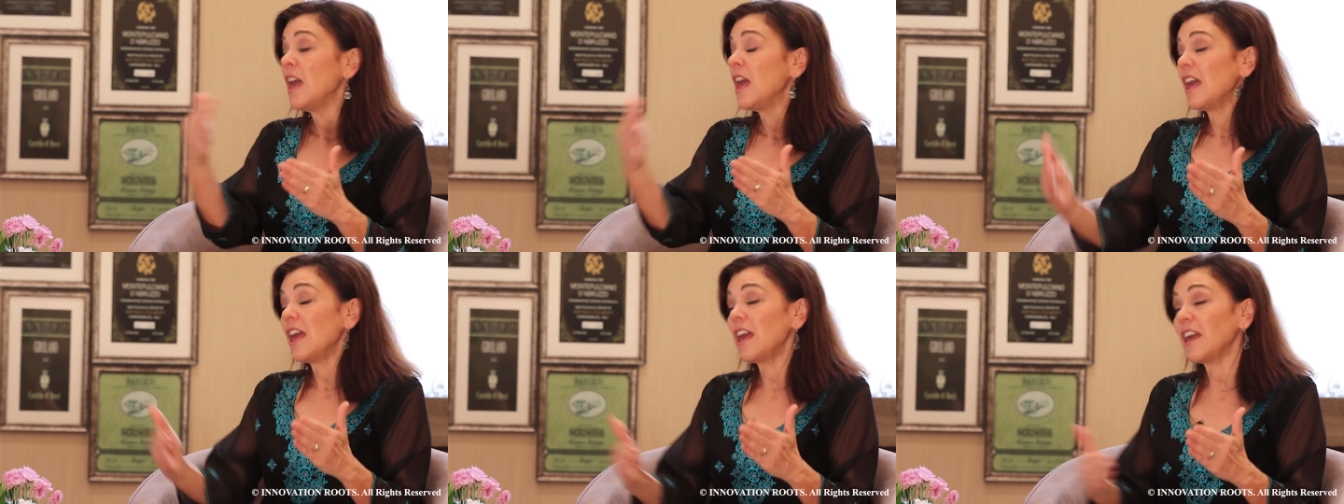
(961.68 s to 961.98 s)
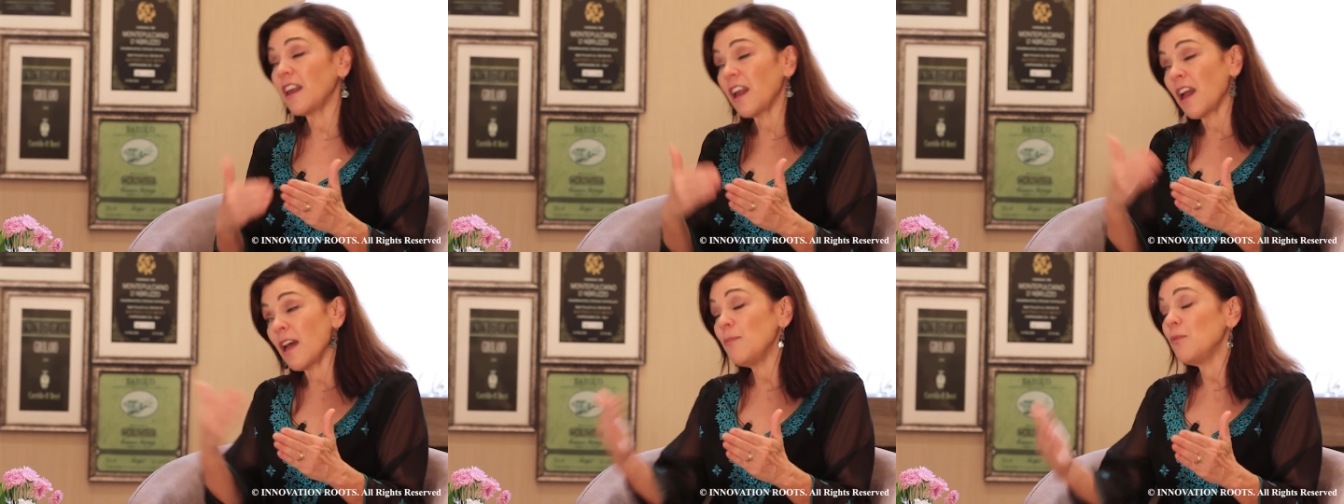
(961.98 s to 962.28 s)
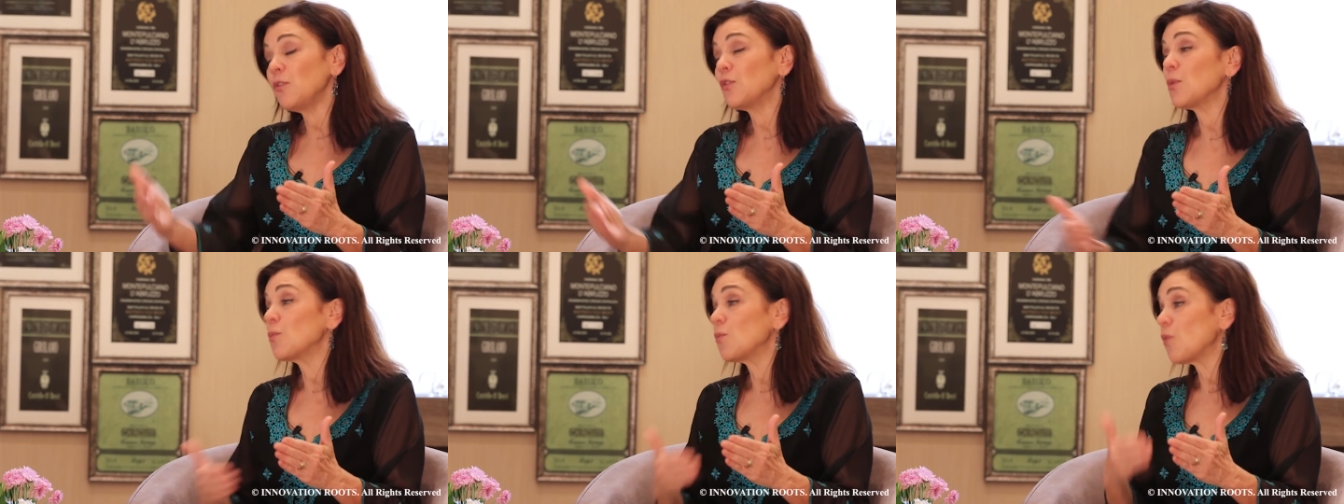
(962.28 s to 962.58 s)
It comes
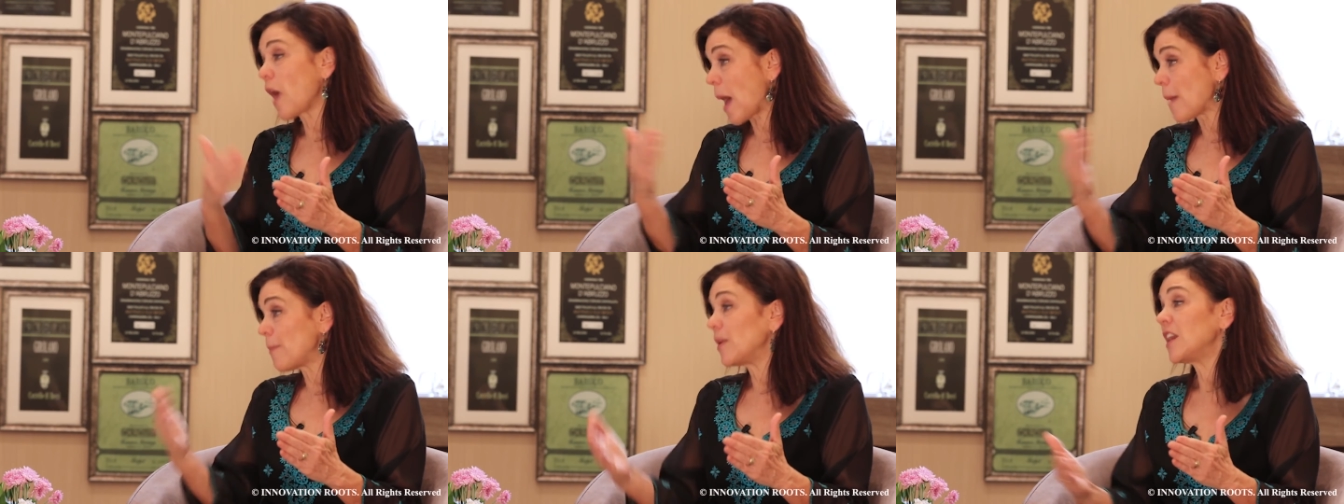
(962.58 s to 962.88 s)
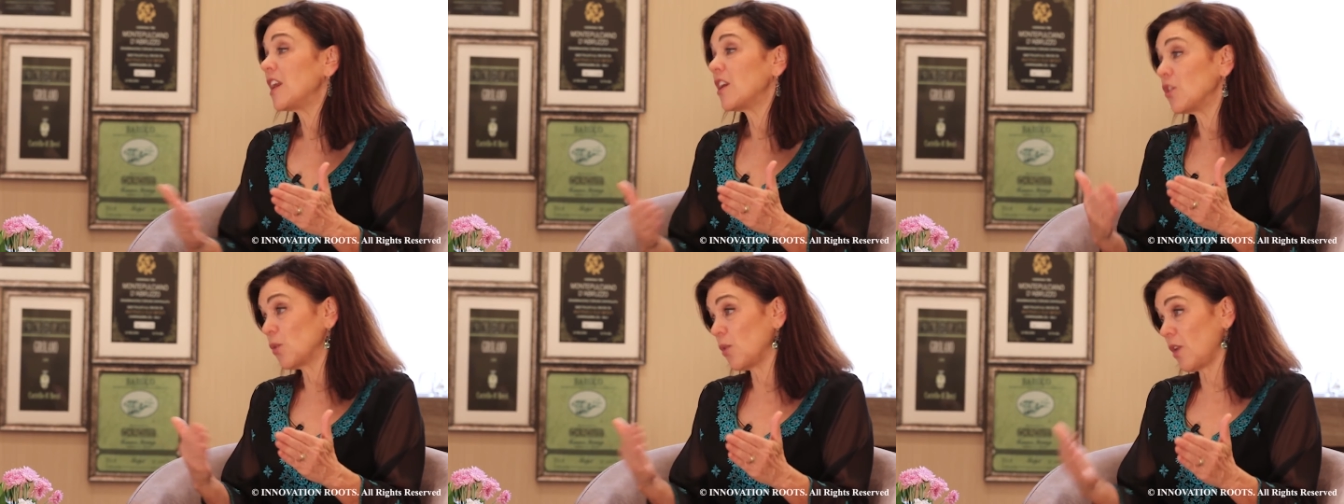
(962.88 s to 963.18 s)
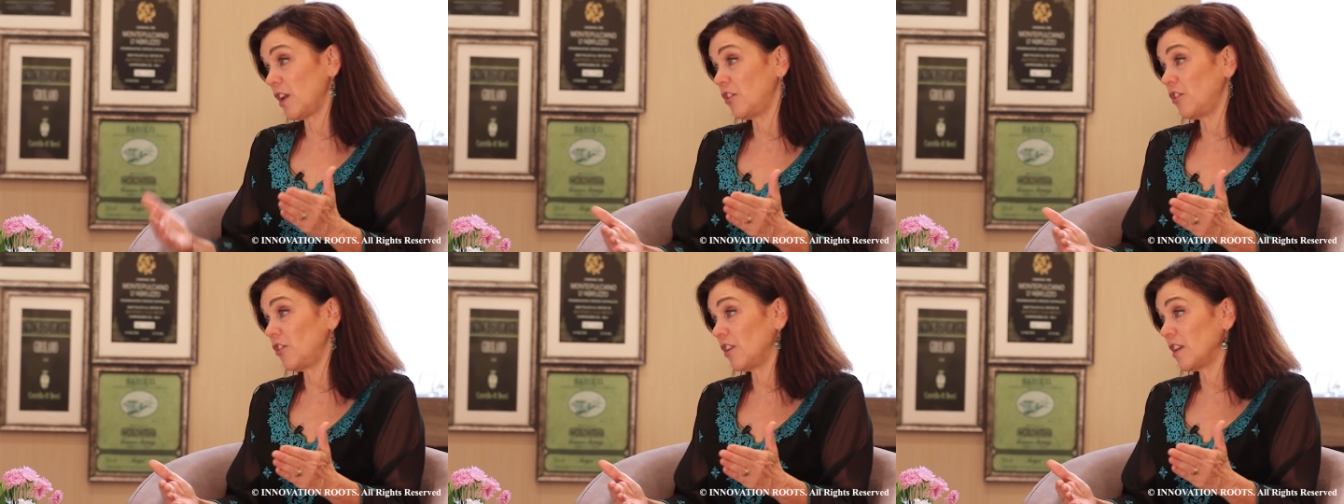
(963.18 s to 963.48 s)
from rapid
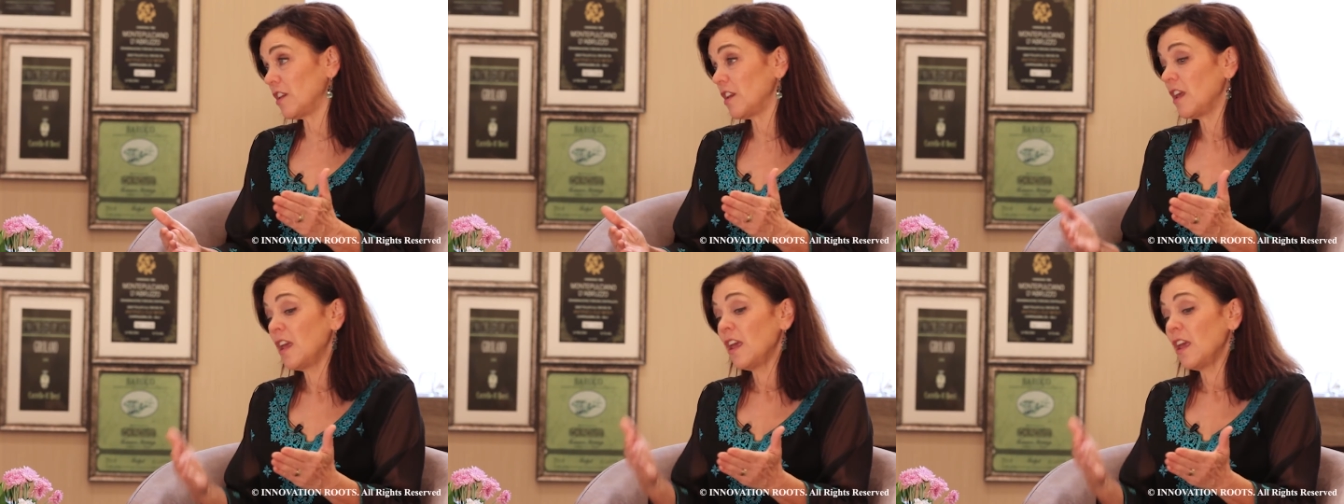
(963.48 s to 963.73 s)
iteration.